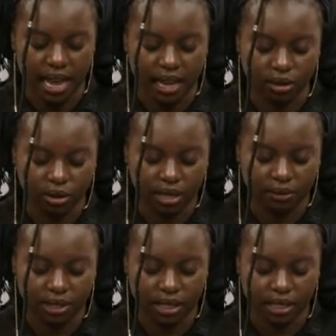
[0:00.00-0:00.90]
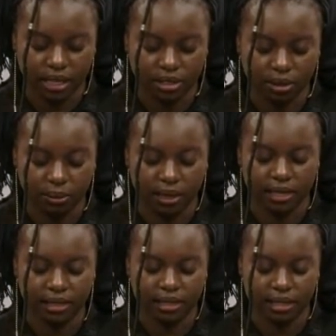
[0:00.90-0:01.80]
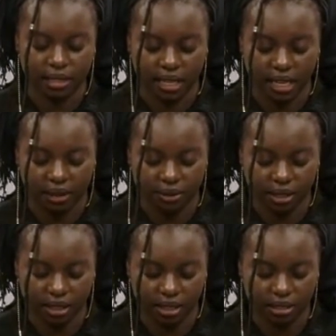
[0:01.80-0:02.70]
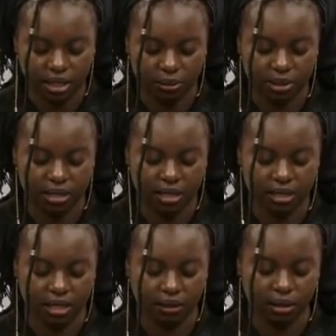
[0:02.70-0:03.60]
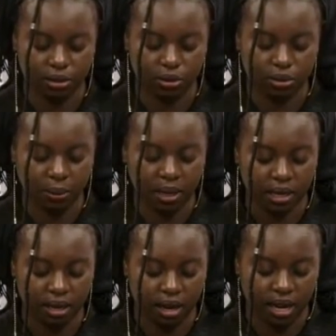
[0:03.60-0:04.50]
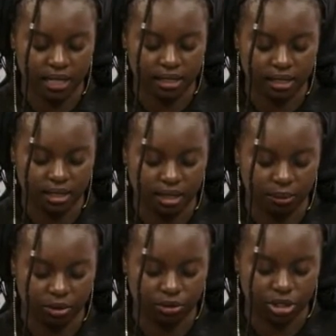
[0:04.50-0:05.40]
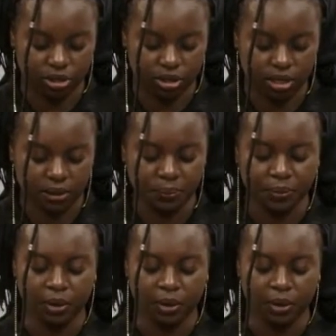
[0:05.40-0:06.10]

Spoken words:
And Lord, everything that shall be learned today, everything that shall be said today, it will remain in our hearts in the name of Jesus.